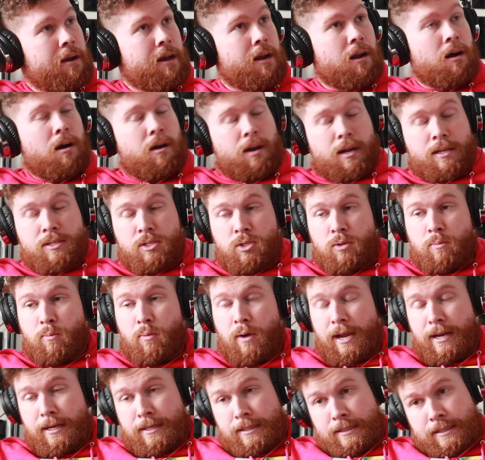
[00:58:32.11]
it on in some
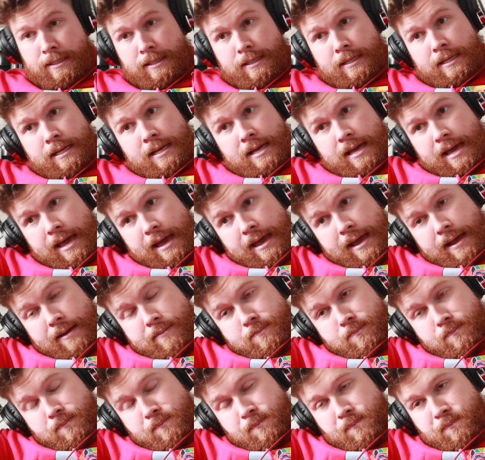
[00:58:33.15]
way.
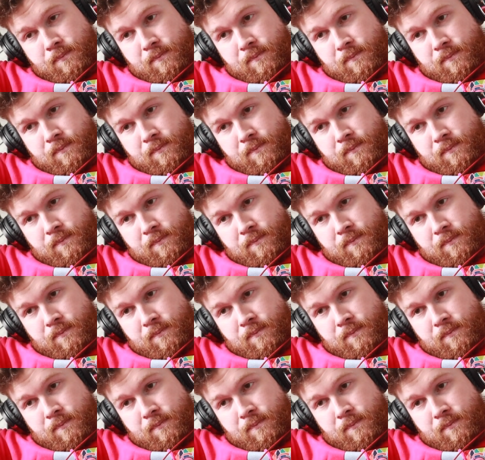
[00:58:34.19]
Um.